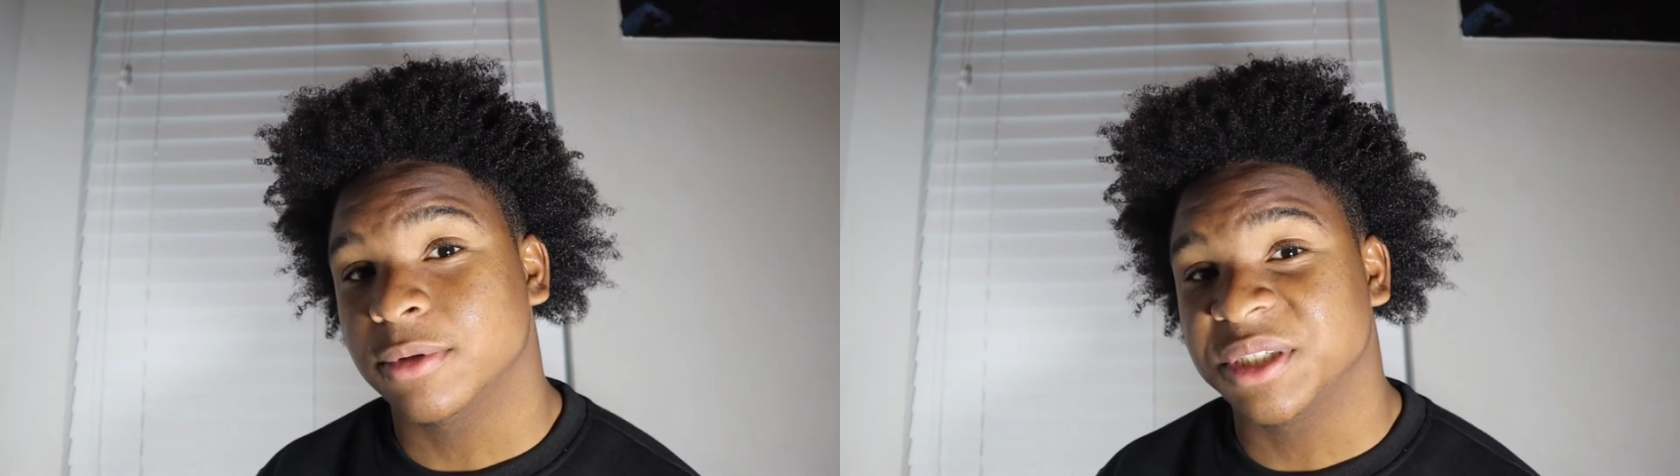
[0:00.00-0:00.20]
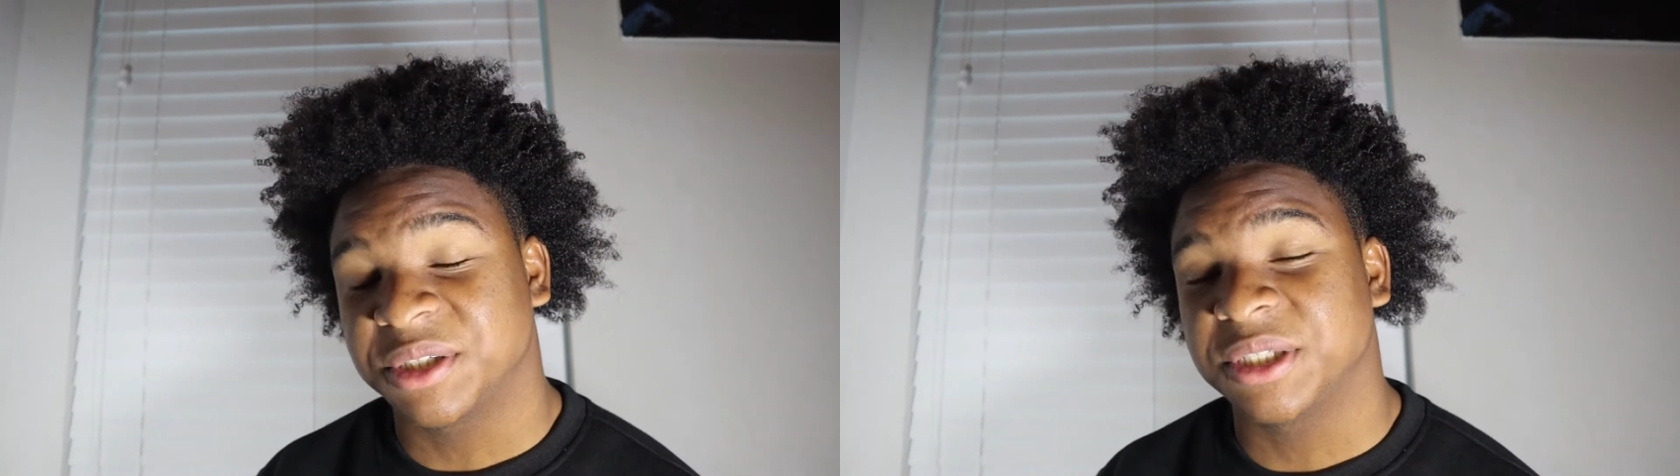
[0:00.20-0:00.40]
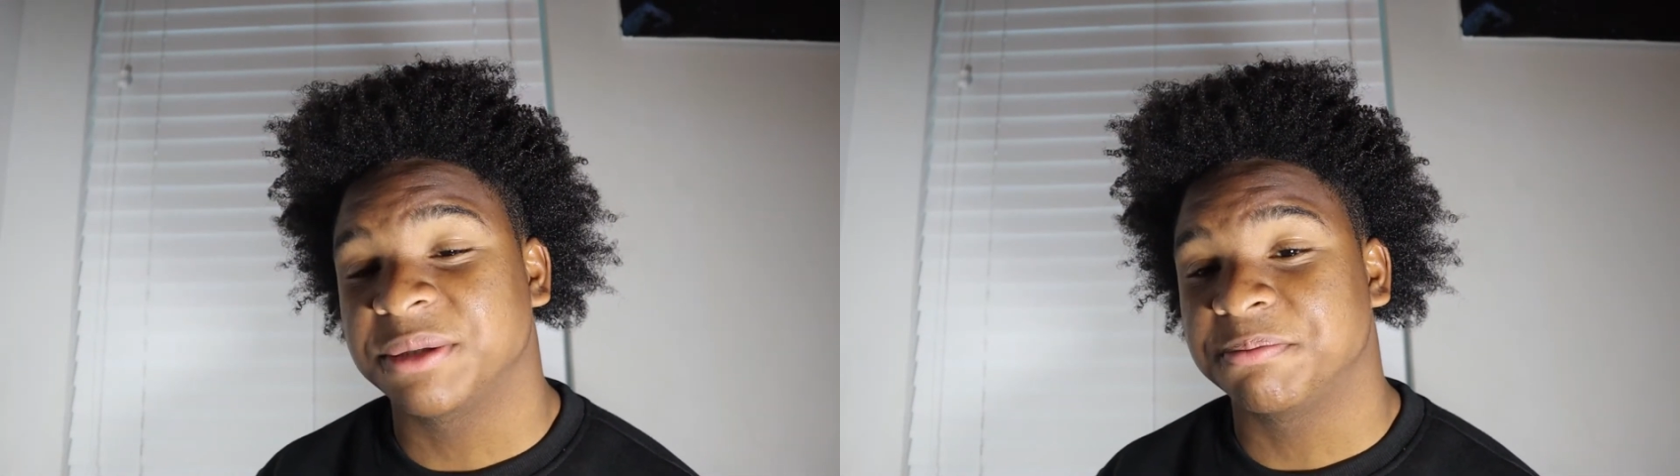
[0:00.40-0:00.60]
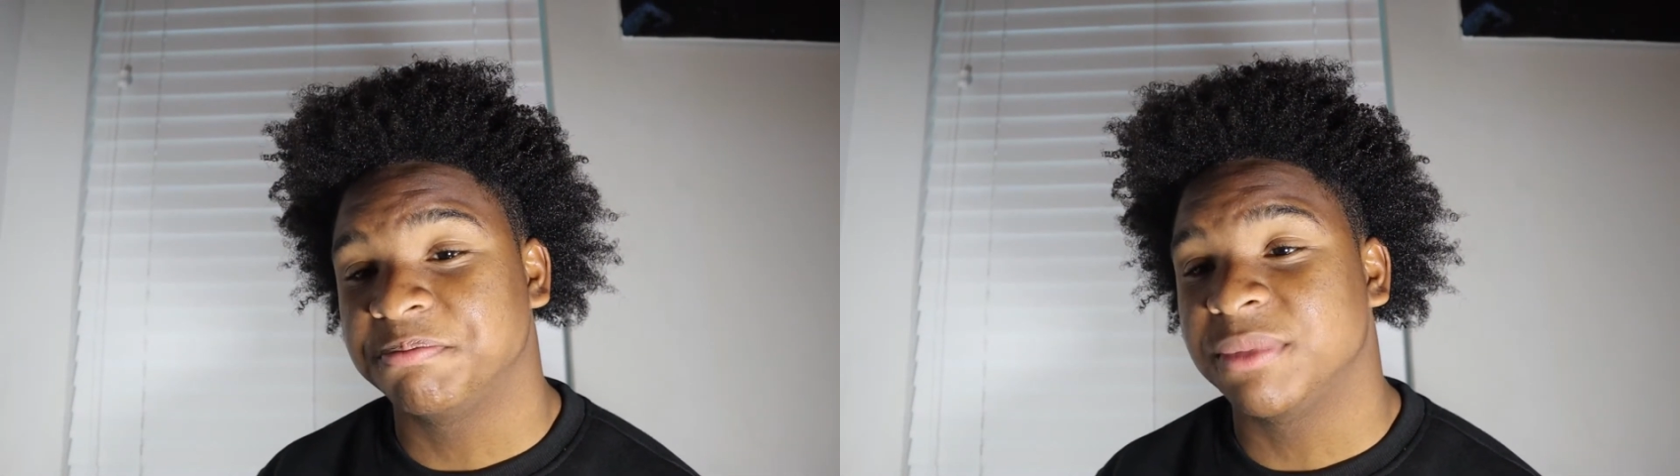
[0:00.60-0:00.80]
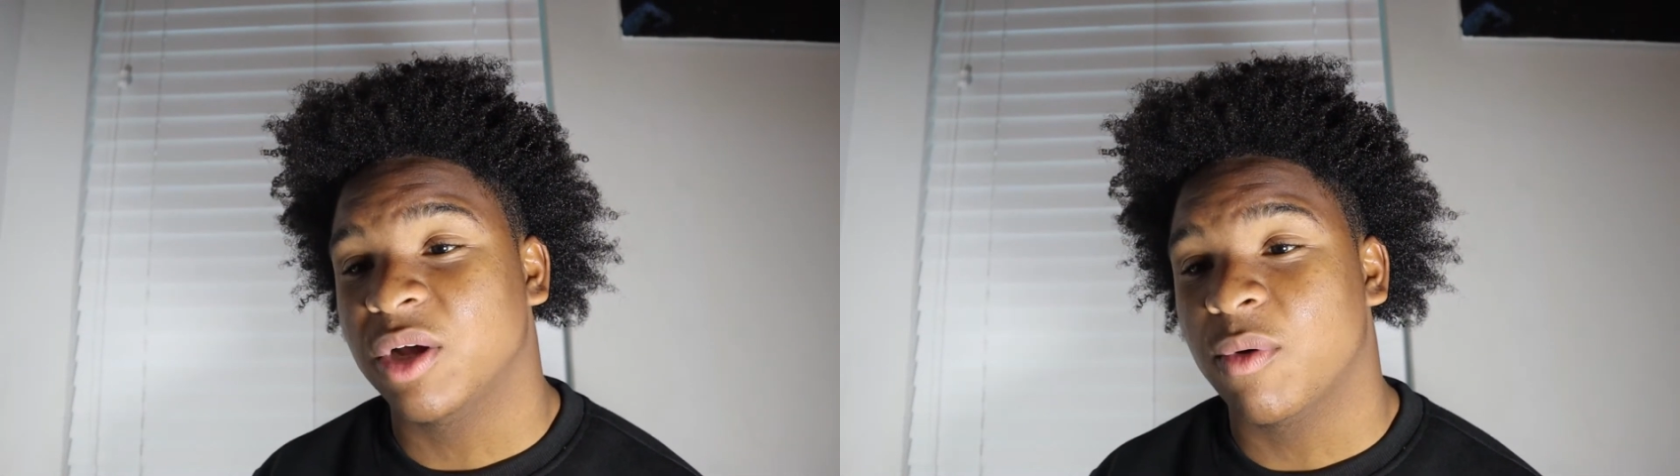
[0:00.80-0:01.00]

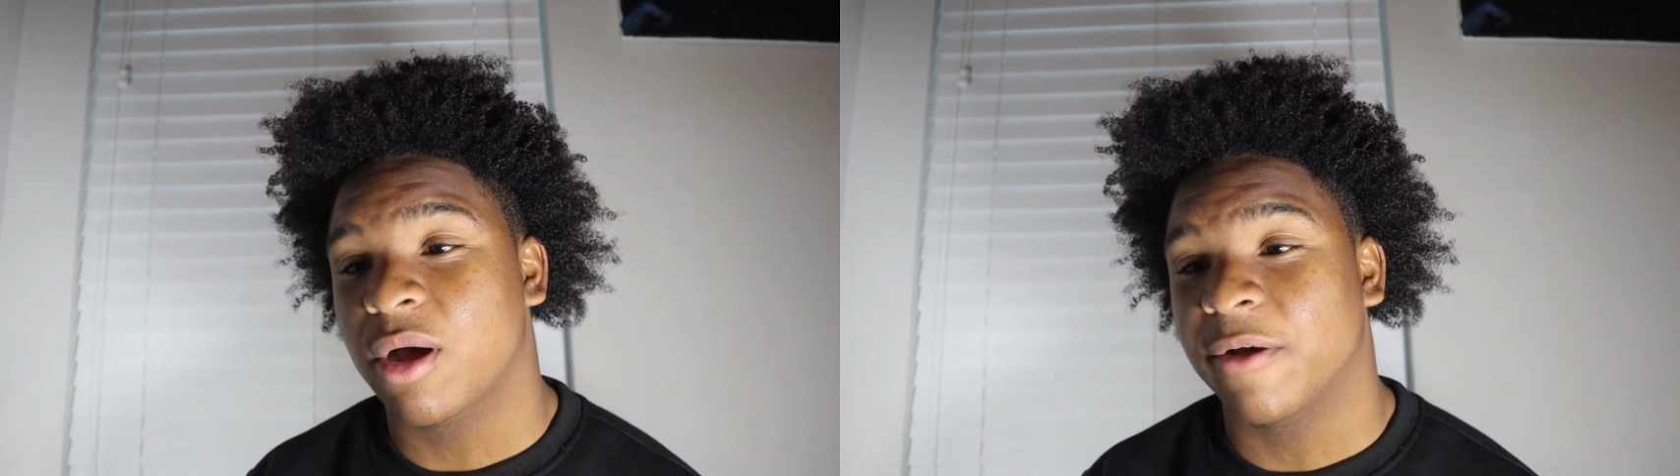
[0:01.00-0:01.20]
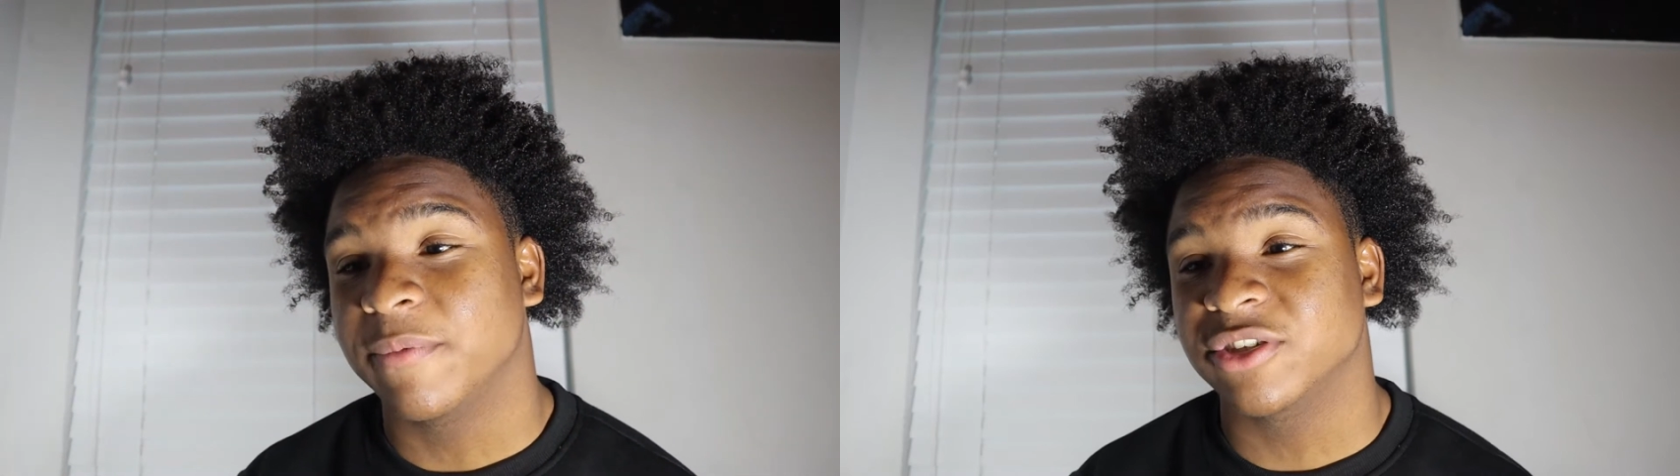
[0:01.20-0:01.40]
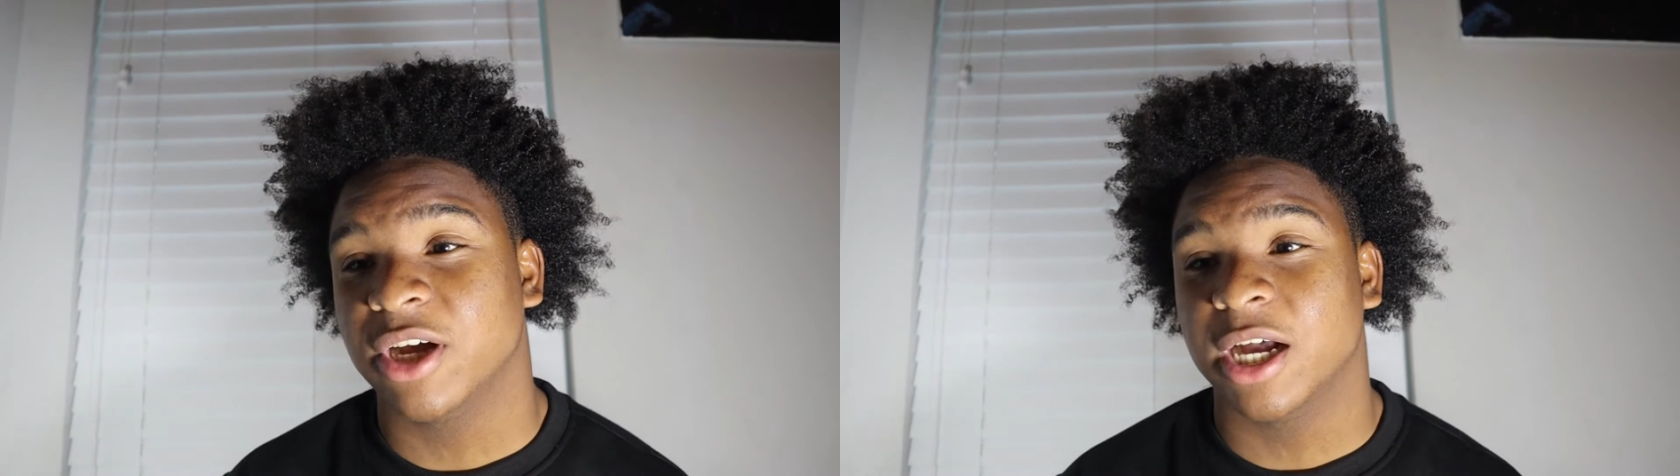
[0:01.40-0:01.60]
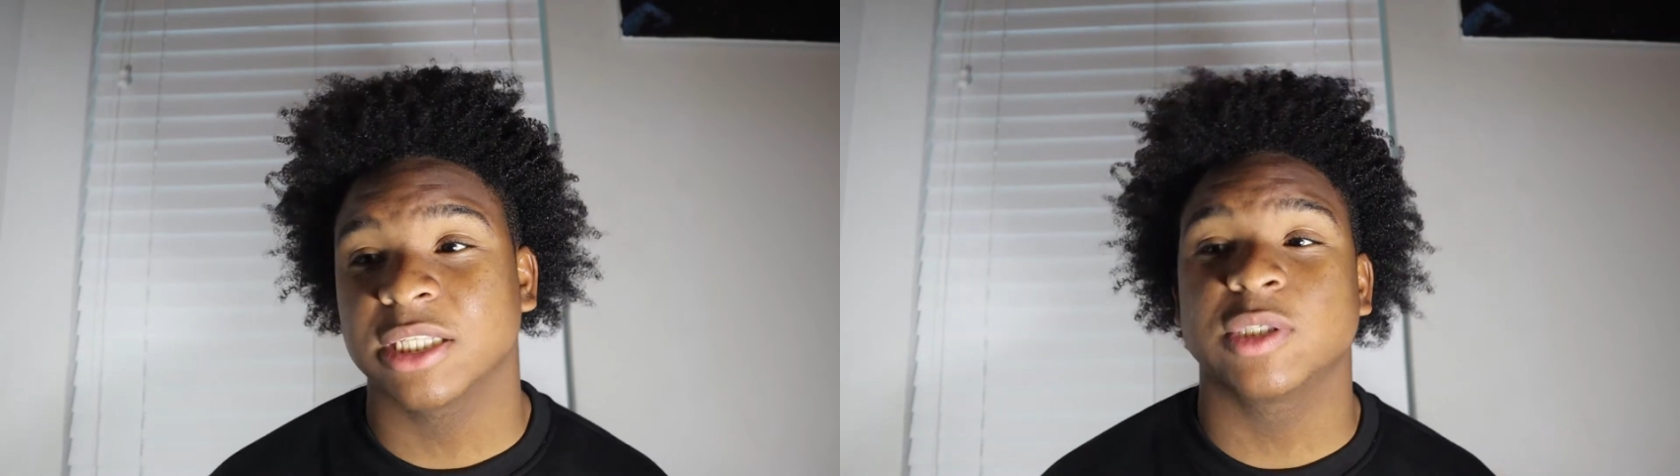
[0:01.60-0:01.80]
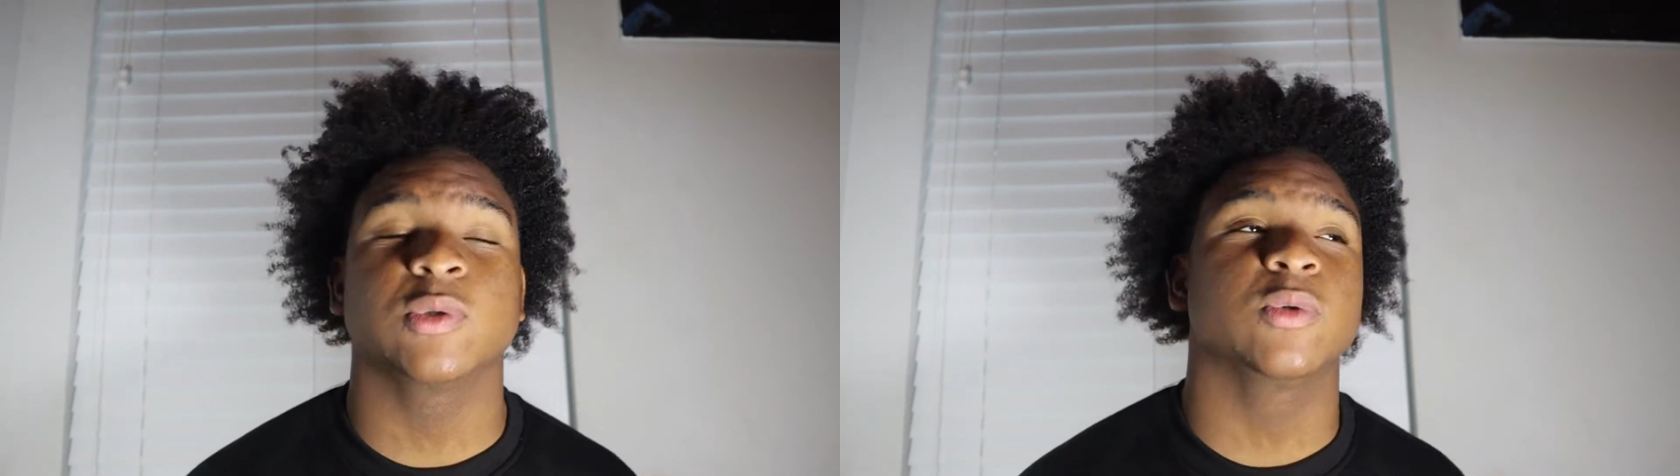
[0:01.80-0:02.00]
I've been
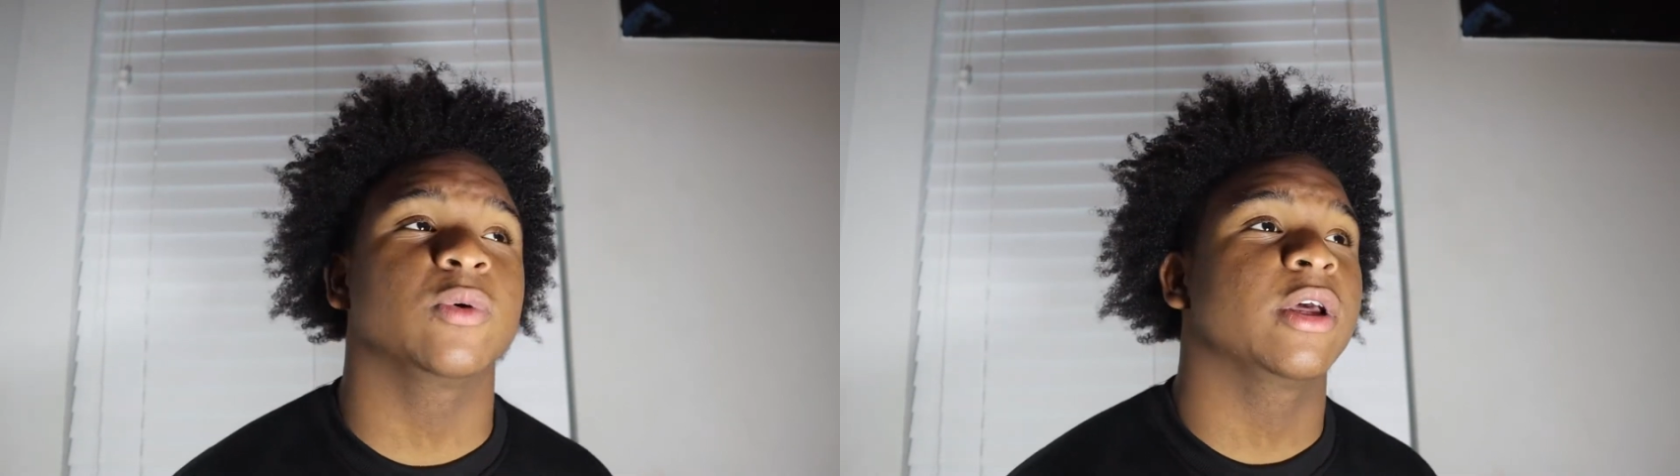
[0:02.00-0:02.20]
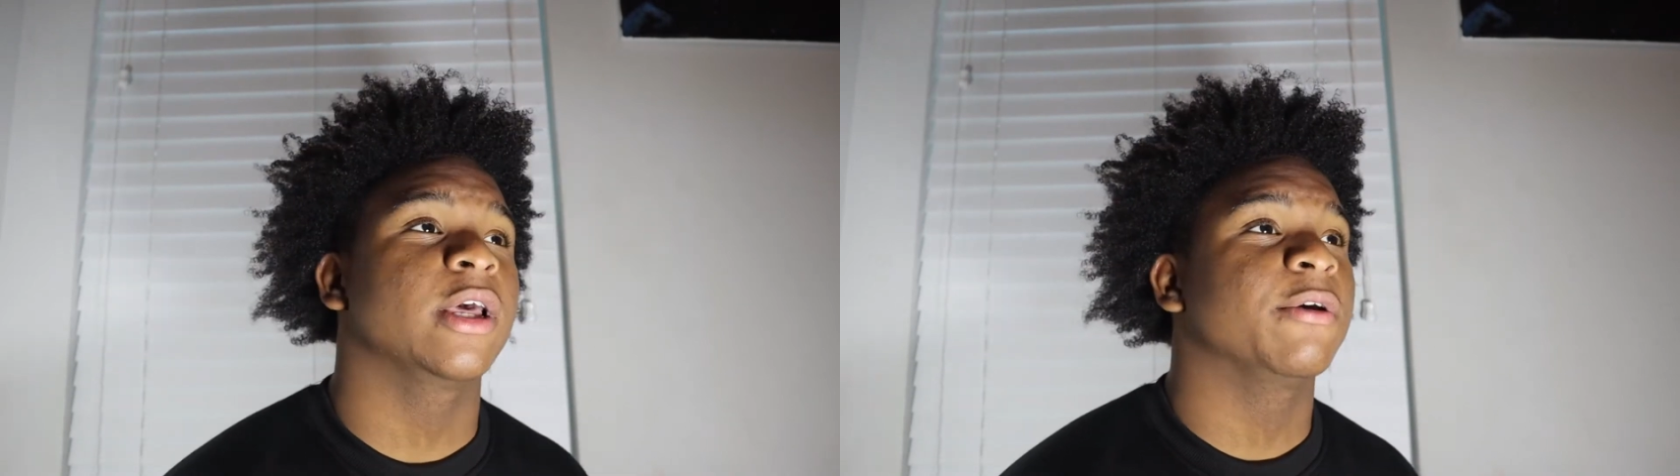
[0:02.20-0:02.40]
trying to